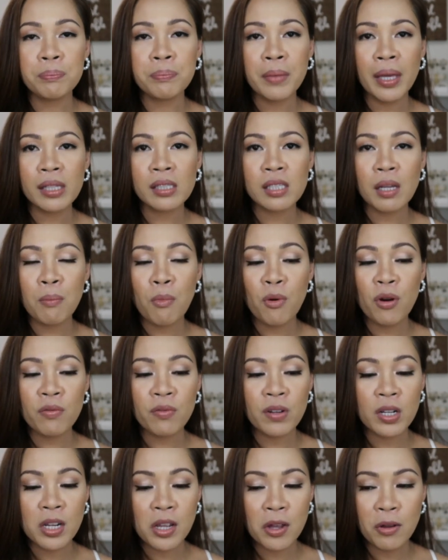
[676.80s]
make some more
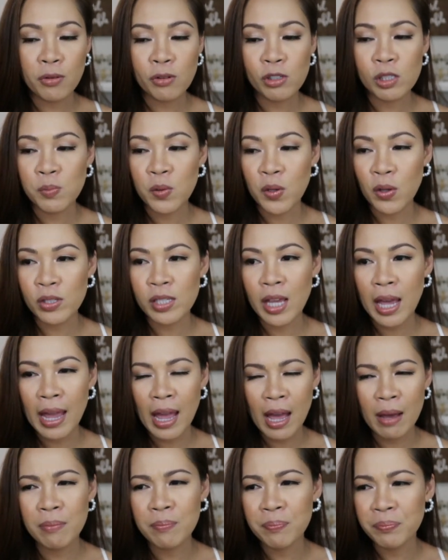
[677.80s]
videos because I
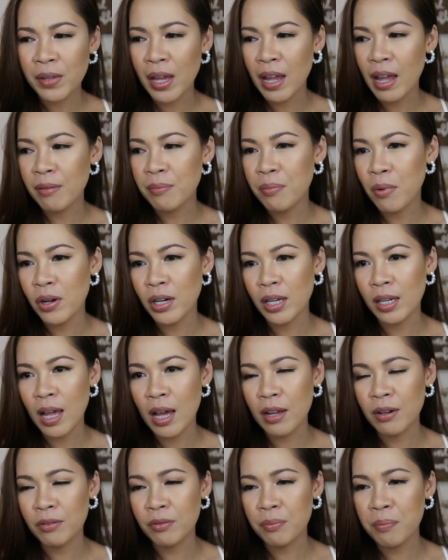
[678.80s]
have bought a
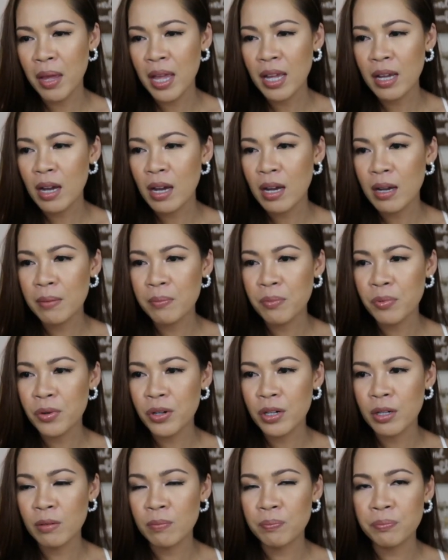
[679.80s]
lot of makeup,
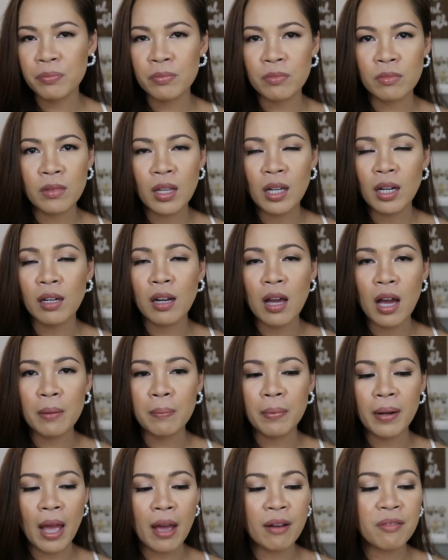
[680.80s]
or not a
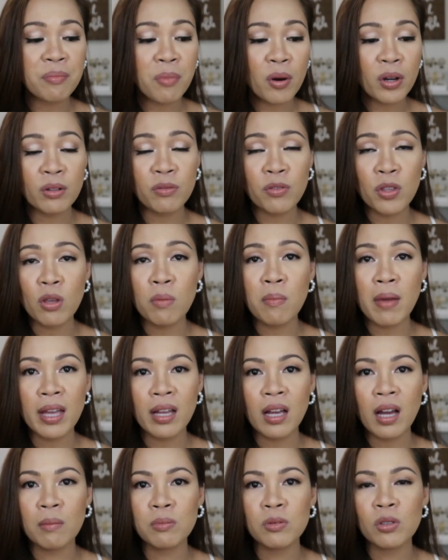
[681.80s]
lot, but I have bought a few
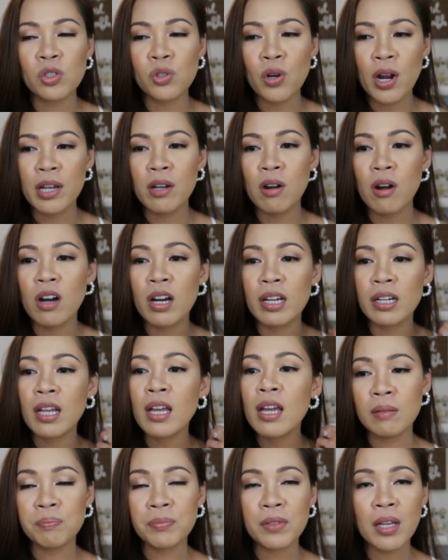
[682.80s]
makeup to try on.
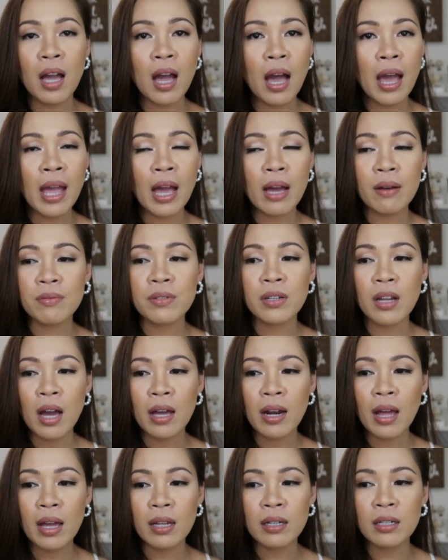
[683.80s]
I have
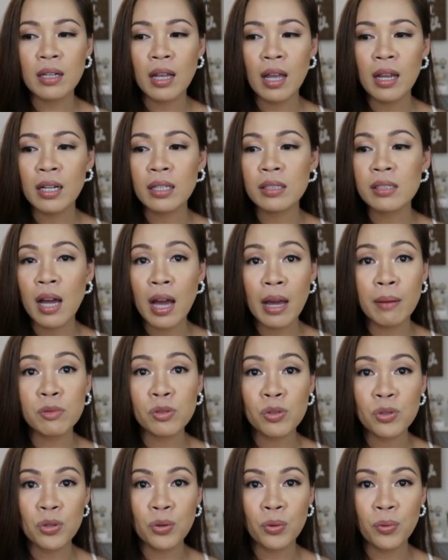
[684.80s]
not had any time
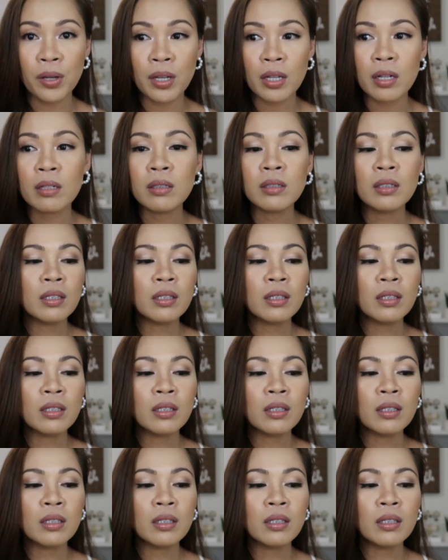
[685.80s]
to do it.